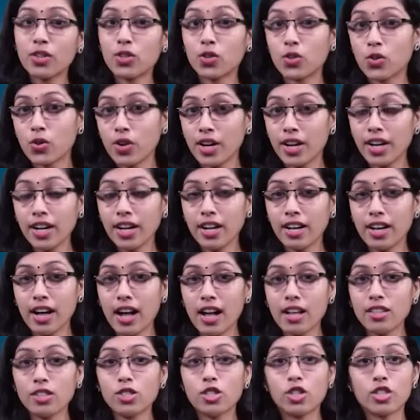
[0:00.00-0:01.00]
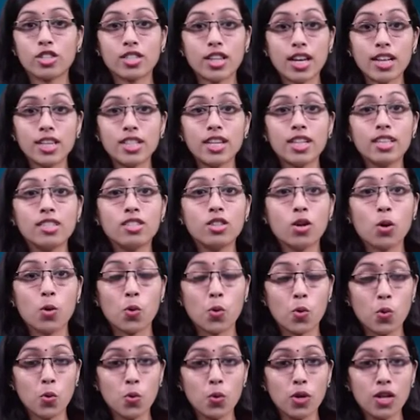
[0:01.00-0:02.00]
trend and society as a
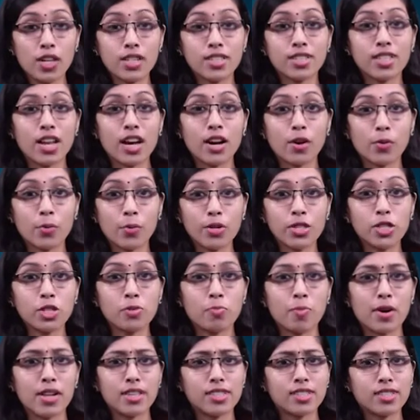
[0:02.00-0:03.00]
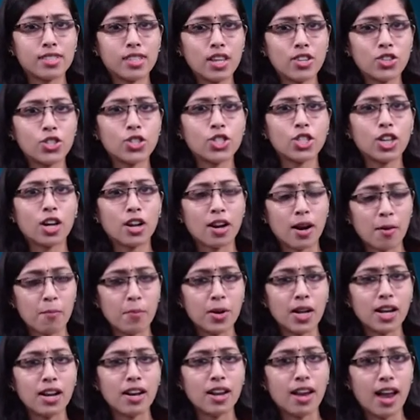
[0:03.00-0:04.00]
whole is anguished by such
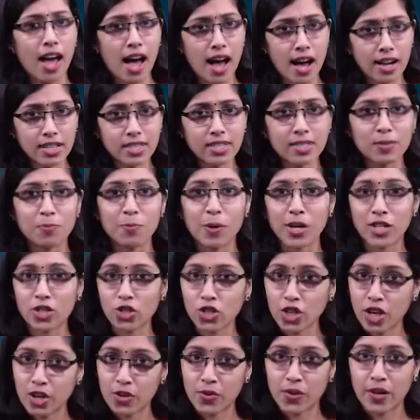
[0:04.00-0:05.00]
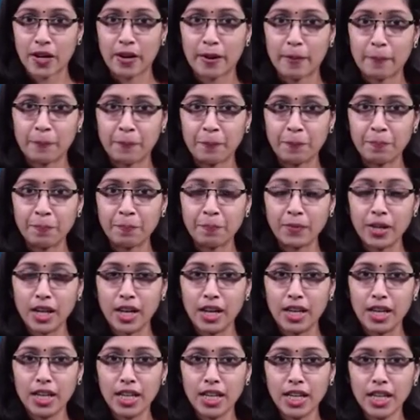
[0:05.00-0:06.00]
criminal acts by children.
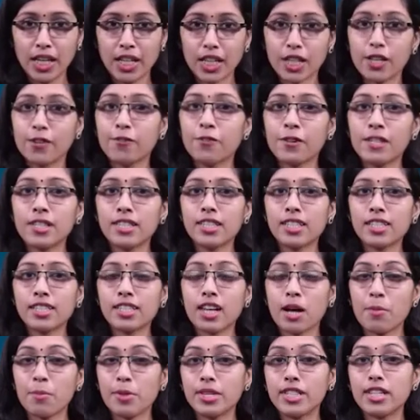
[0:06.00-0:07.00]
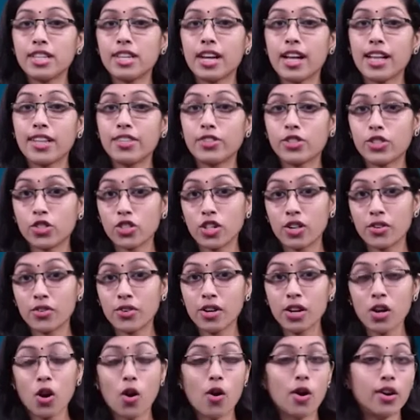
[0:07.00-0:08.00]
The offences committed against
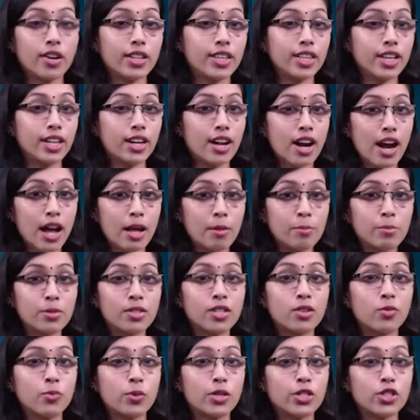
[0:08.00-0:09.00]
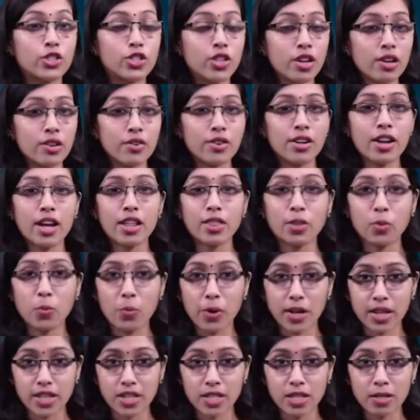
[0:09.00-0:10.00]
children or the crimes in which children are the
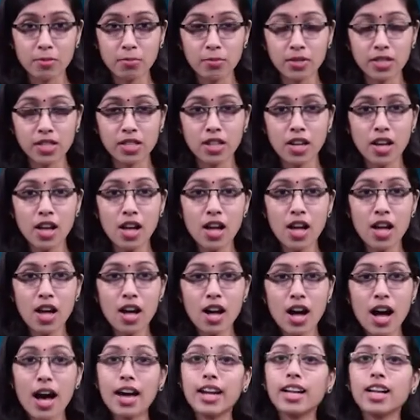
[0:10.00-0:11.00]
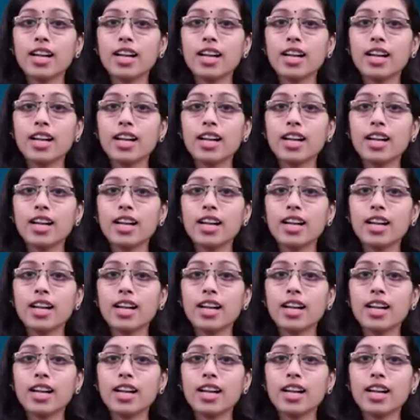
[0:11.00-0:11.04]
victims are